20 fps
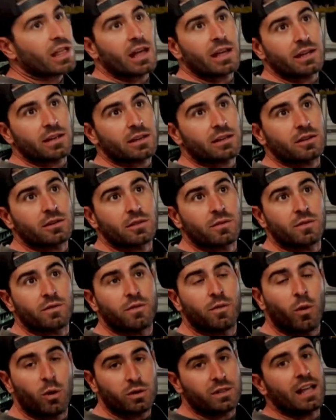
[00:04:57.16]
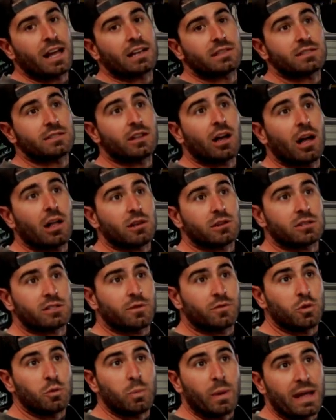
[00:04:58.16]
like $4,000
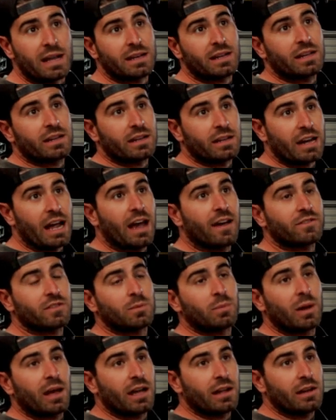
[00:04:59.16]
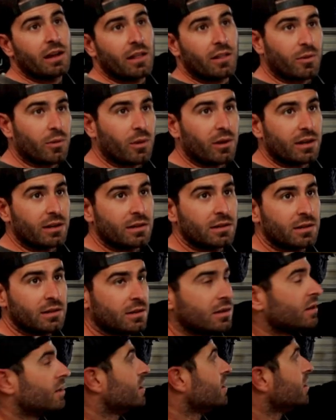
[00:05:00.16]
if you bend it and have to buy another
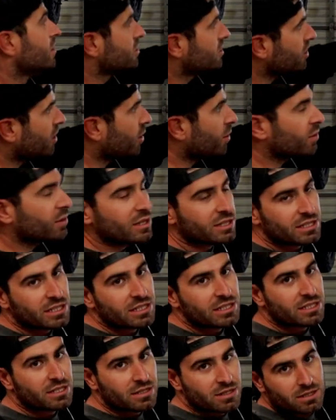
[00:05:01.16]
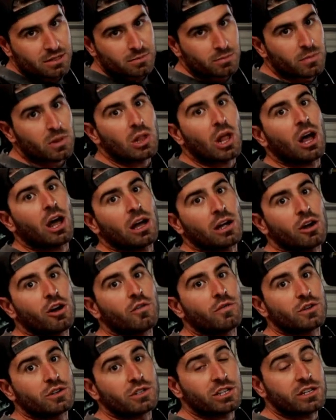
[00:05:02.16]
one. So this is long
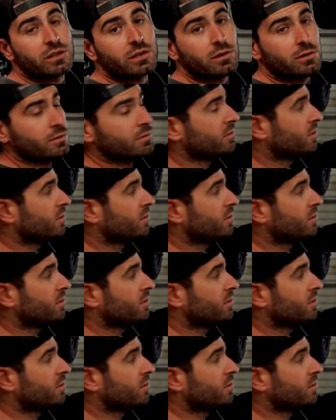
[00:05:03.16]
overdue